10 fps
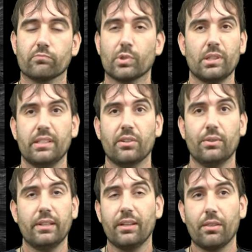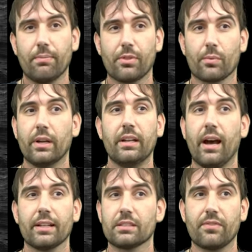really only three
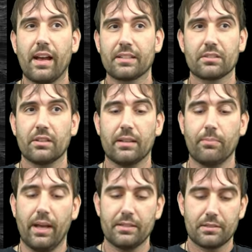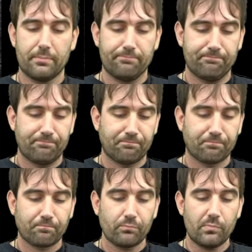knots faster at best.
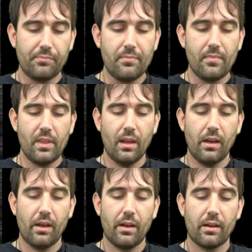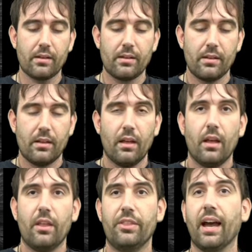Uh,
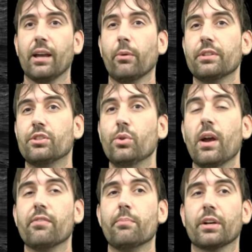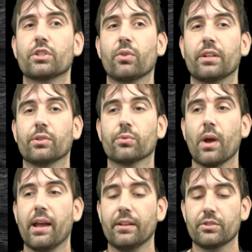the Iowas do have a much greater
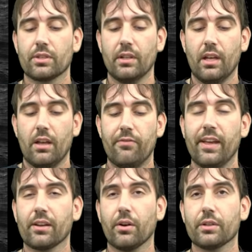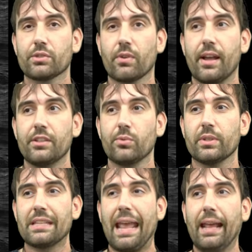range. Vanguard's range
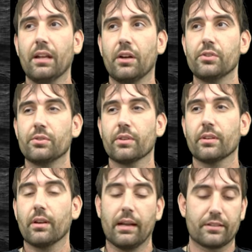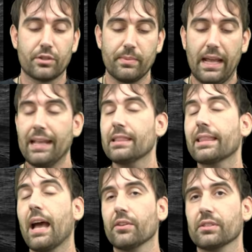was 800, uh, excuse me,
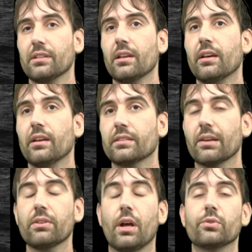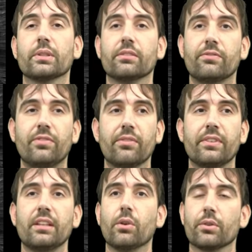
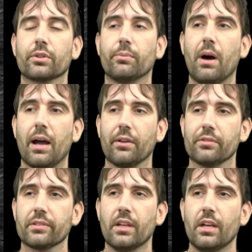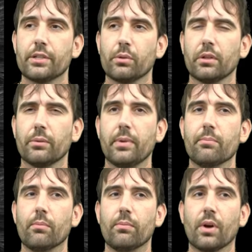8,750 nautical miles, so a little bit
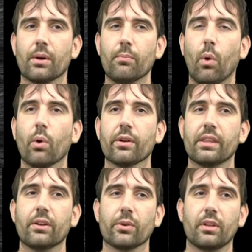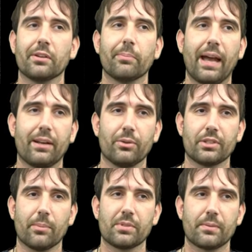more than earlier
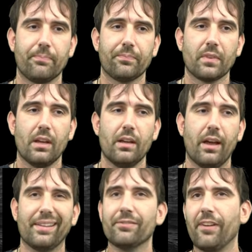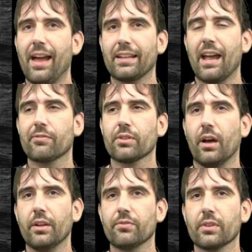battleships. Uh, in fact, after the
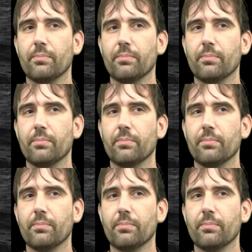hunt for